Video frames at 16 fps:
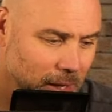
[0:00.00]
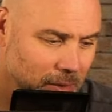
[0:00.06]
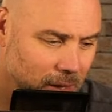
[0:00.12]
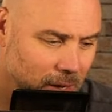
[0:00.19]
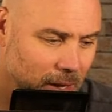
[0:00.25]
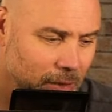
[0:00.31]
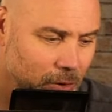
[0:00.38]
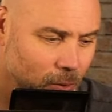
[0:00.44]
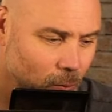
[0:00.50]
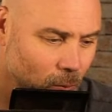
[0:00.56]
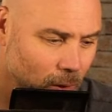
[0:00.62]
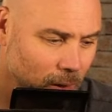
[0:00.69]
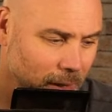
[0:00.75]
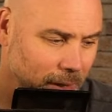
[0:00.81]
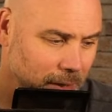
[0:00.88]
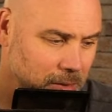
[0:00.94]
The other
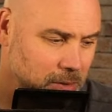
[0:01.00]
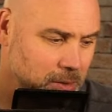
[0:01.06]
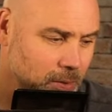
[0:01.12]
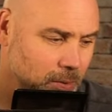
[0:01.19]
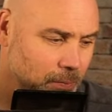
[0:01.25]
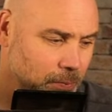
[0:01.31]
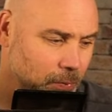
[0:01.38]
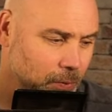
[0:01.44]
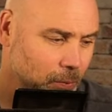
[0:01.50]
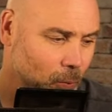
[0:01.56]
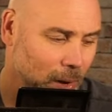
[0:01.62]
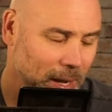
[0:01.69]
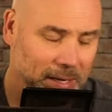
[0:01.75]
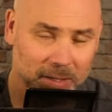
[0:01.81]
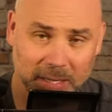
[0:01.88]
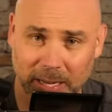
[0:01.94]
was
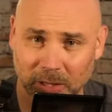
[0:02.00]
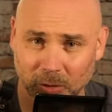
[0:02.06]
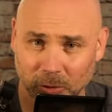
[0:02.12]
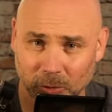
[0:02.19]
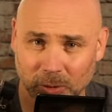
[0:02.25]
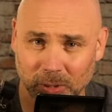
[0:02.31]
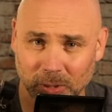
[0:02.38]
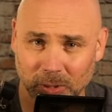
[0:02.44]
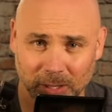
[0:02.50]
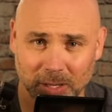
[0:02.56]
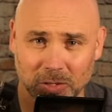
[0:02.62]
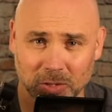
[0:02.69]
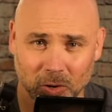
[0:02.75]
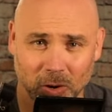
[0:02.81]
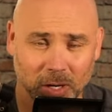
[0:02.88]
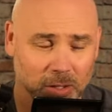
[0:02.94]
Wade Taylor, who did it
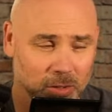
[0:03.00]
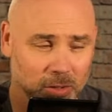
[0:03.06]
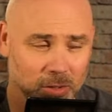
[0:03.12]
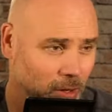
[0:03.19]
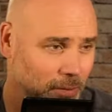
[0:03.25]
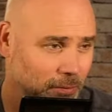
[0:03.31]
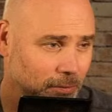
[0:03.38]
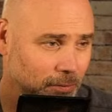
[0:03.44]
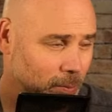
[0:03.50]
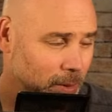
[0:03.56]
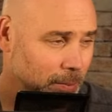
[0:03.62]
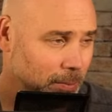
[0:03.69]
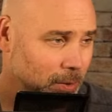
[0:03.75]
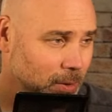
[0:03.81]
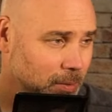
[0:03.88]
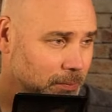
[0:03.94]
against Arkansas, if you
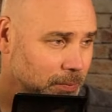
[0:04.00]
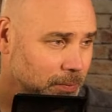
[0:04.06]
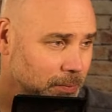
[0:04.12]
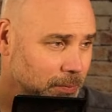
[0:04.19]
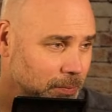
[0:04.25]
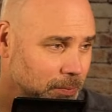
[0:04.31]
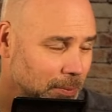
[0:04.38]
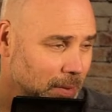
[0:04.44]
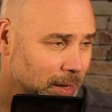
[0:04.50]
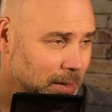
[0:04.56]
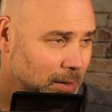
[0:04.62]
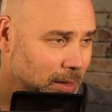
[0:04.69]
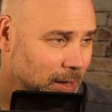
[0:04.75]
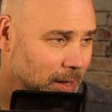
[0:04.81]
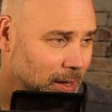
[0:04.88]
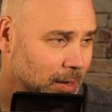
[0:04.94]
remember the game
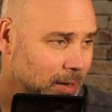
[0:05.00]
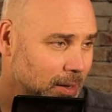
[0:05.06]
that